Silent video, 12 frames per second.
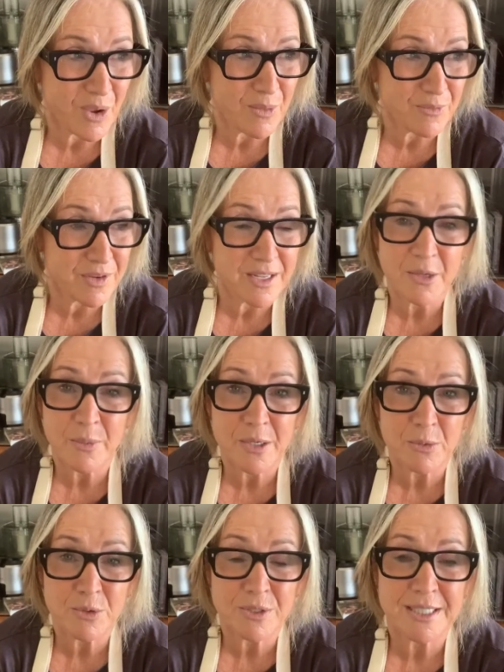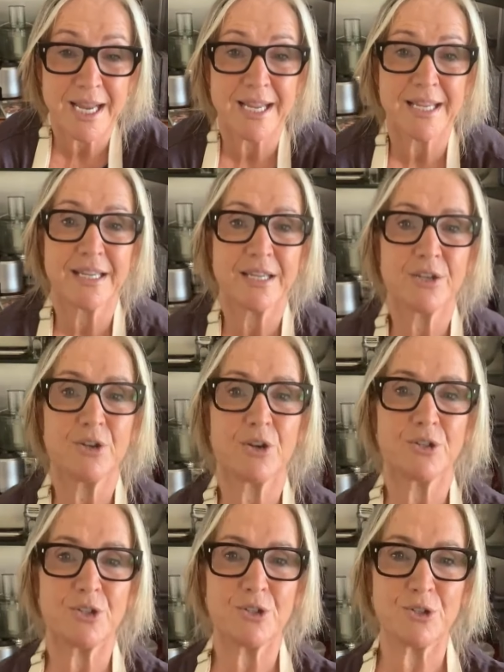hopefully the wind will stay not